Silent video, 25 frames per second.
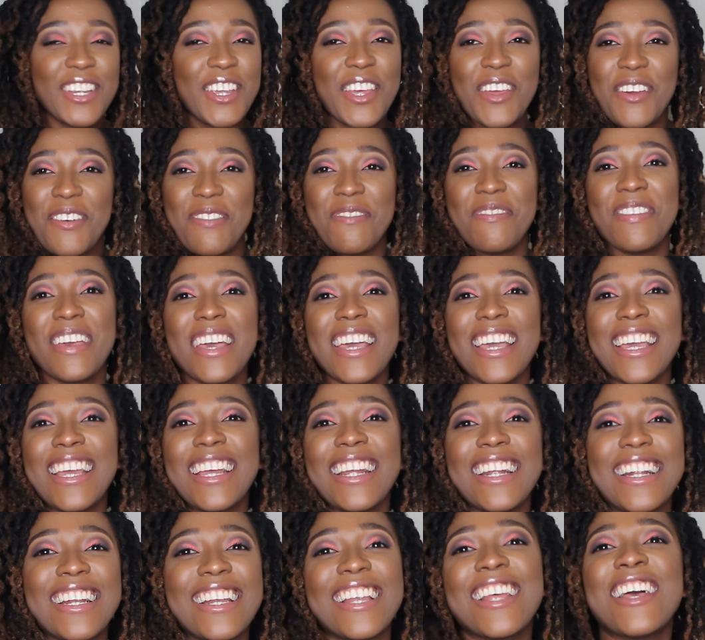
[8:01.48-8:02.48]
do you
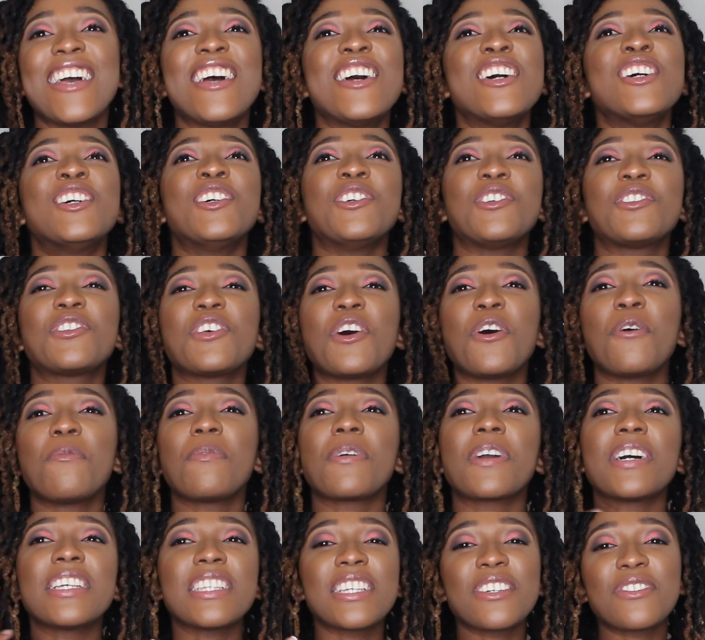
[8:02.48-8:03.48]
mean? So
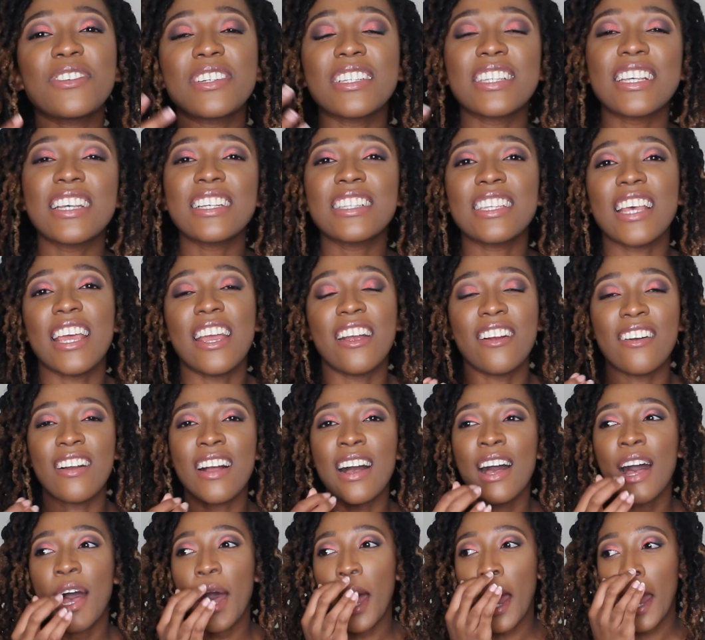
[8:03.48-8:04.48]
because it was his
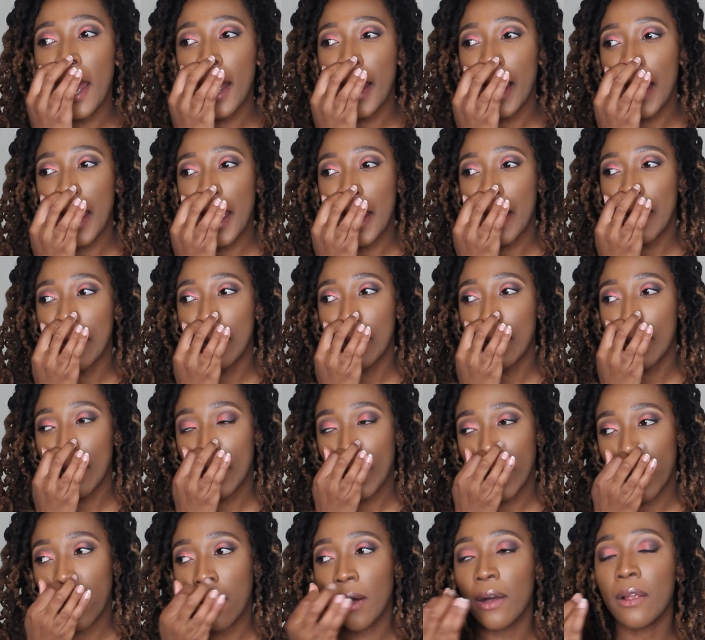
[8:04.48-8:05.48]
era, I kind
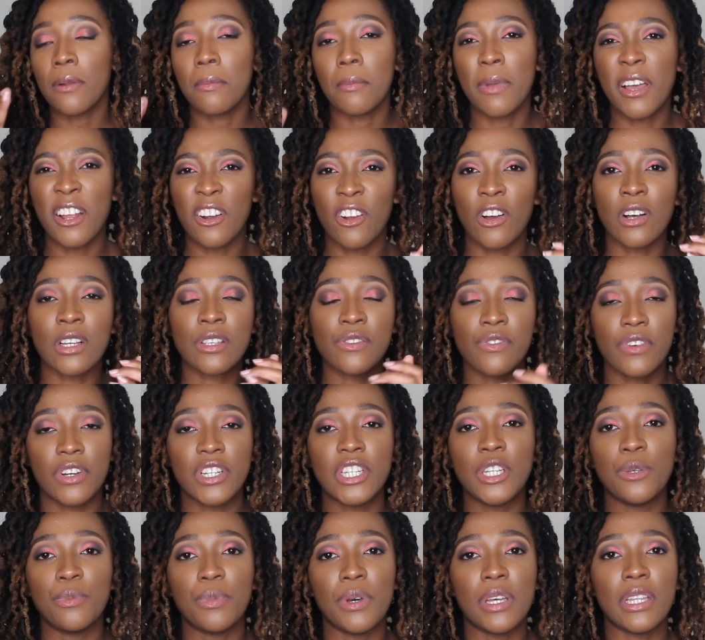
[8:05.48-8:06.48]
of got my locks for
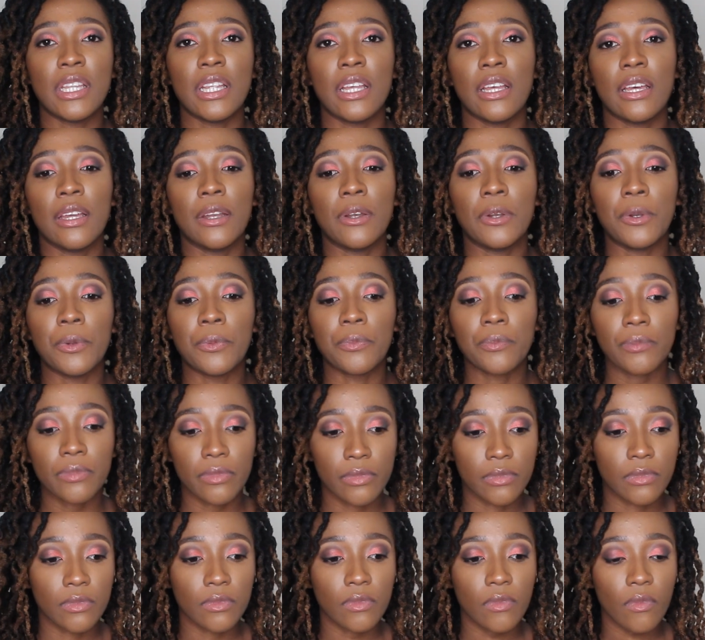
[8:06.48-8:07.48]
cheaper than
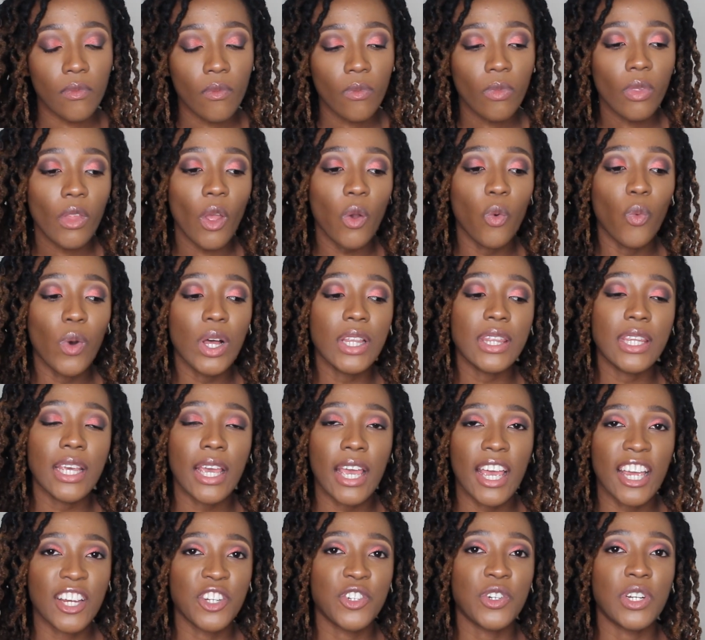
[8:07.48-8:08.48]
what
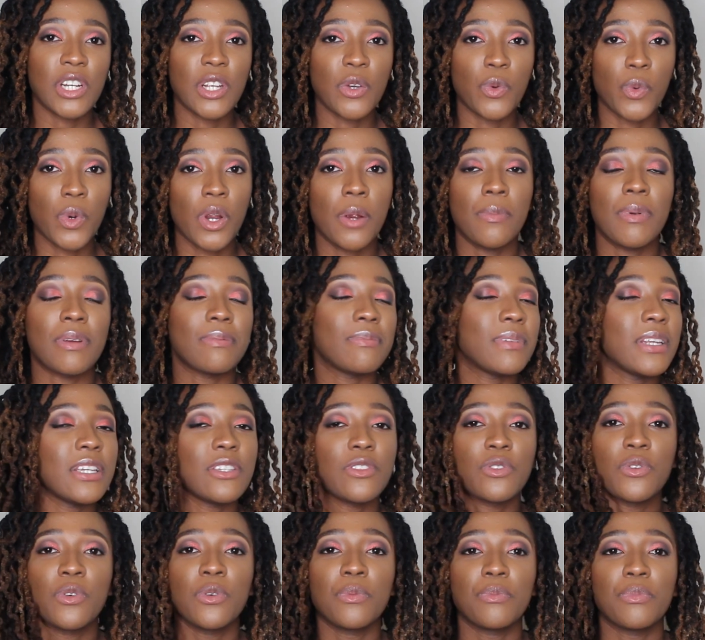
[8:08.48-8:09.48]
they actually were, but
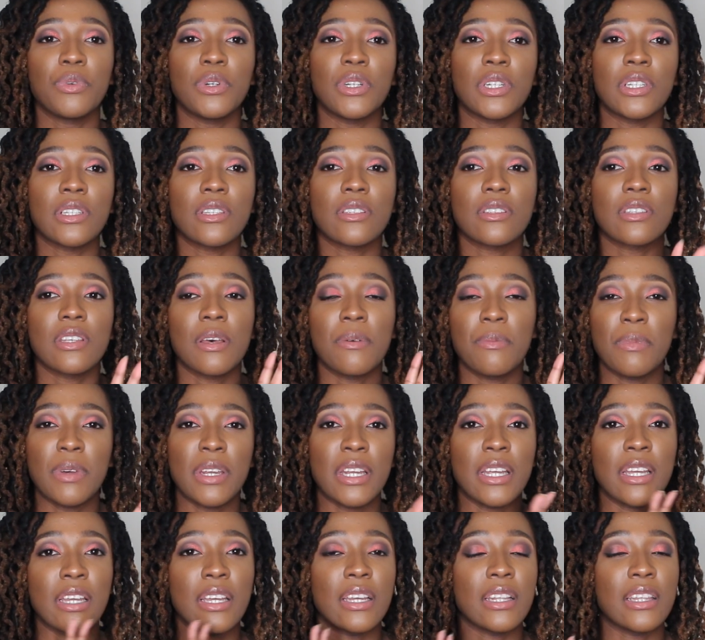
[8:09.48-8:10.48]
please don't put
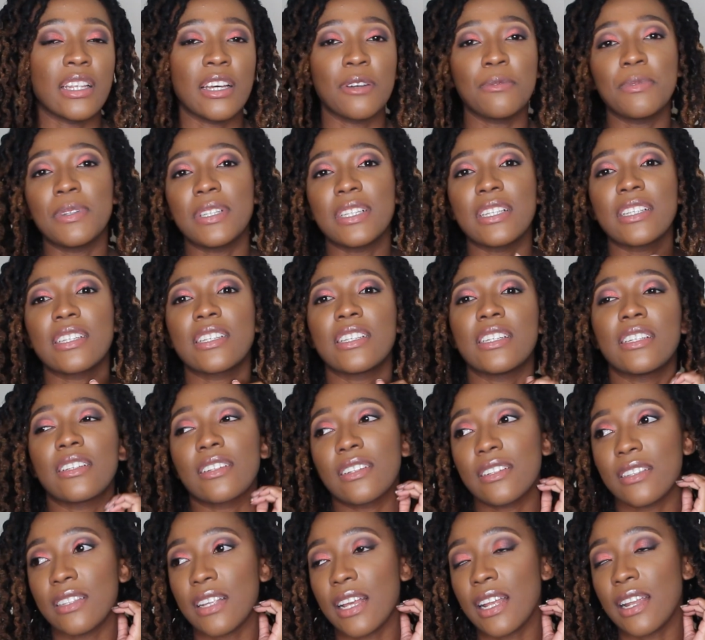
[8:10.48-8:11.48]
somebody in that position,
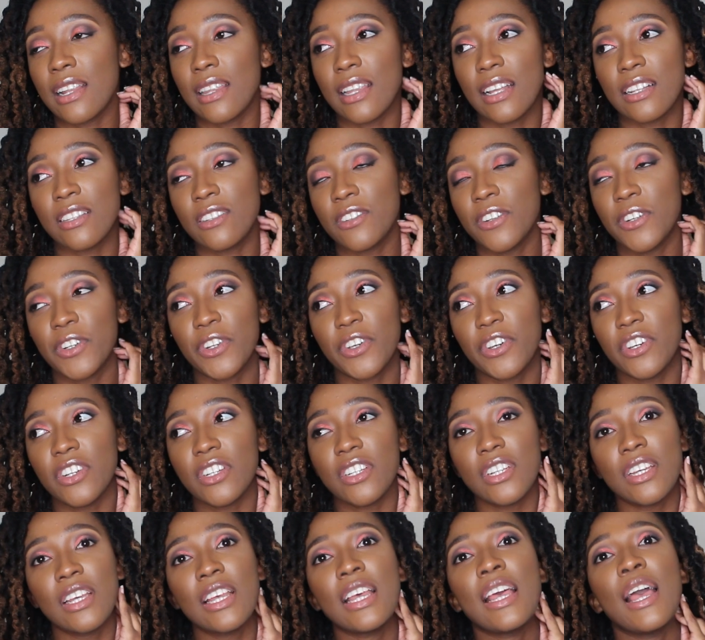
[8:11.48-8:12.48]
because that's not good.
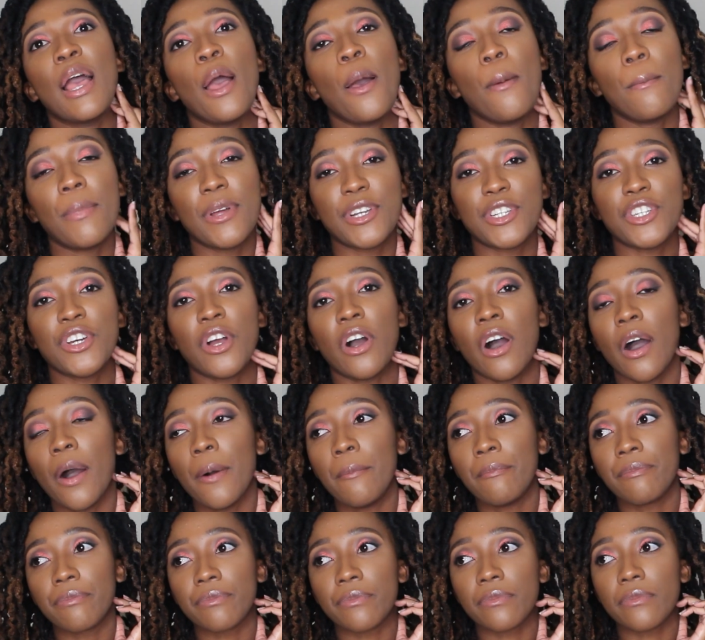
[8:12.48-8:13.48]
But
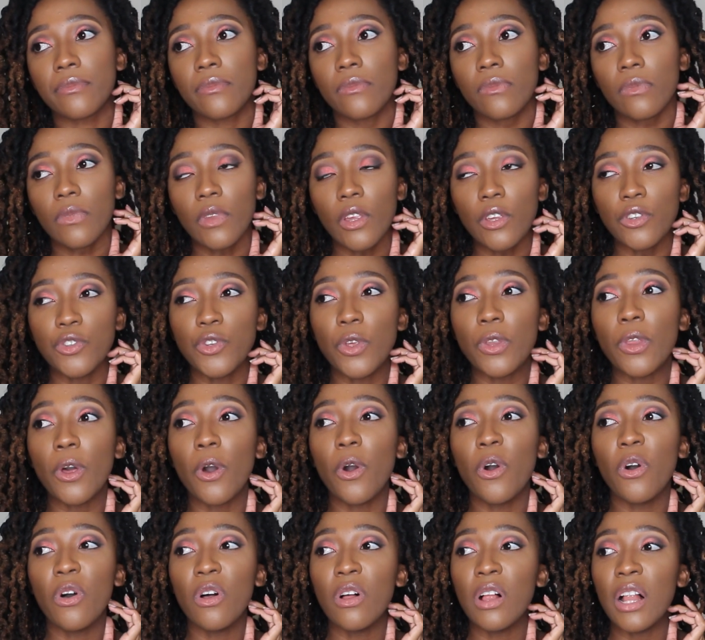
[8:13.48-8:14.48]
yeah, so
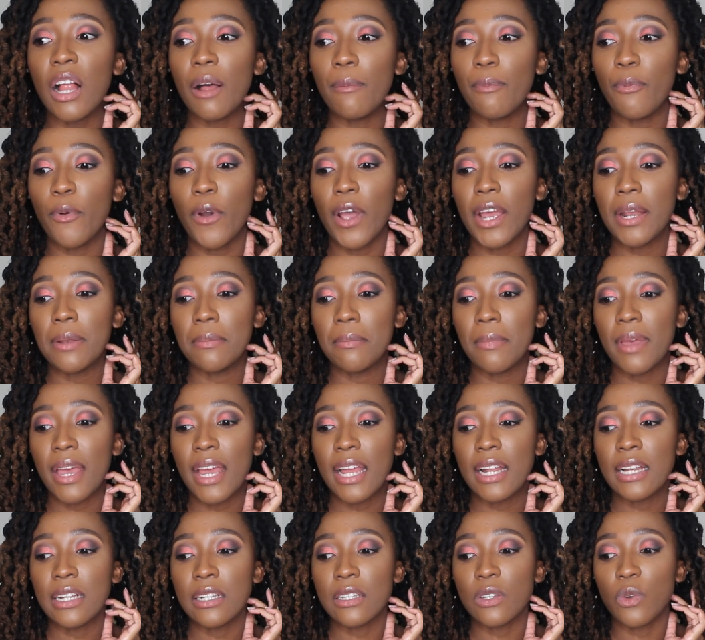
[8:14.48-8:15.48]
the whole
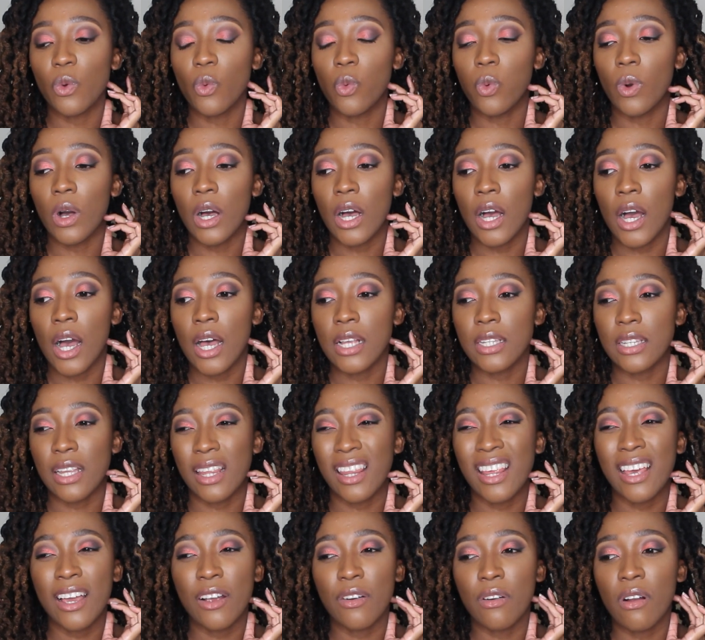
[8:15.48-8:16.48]
appointment was, I
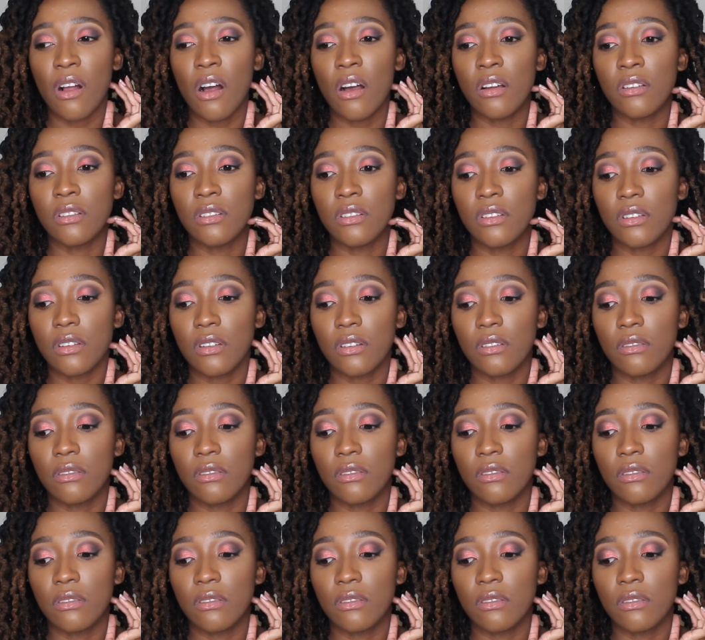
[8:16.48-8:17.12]
think, around